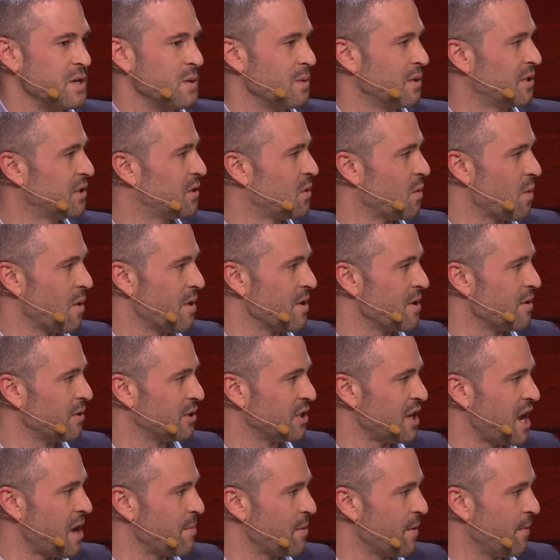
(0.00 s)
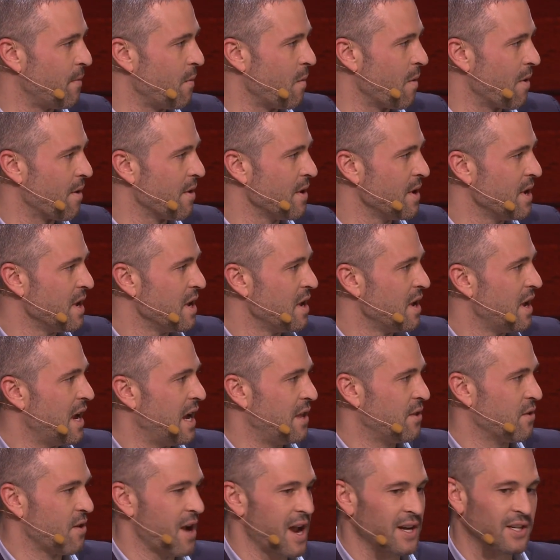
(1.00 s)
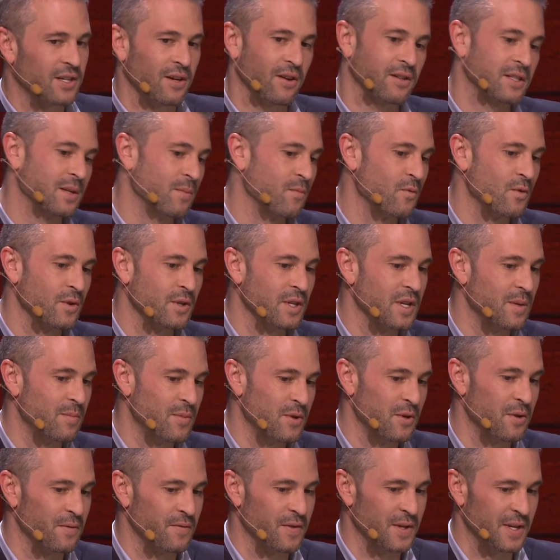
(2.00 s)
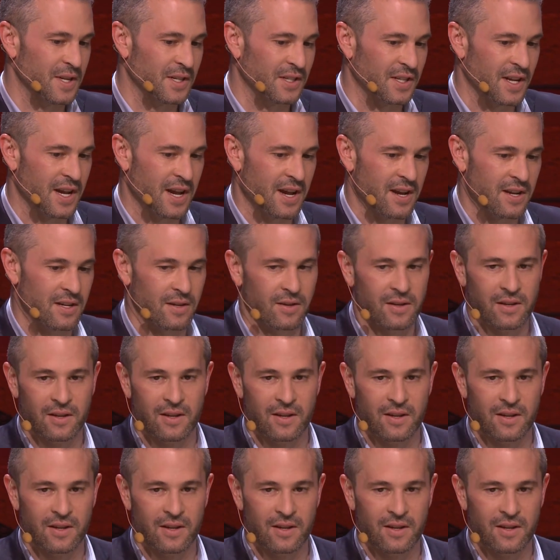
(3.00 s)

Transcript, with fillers: into a store and go shopping for. And there actually are some really beautifully designed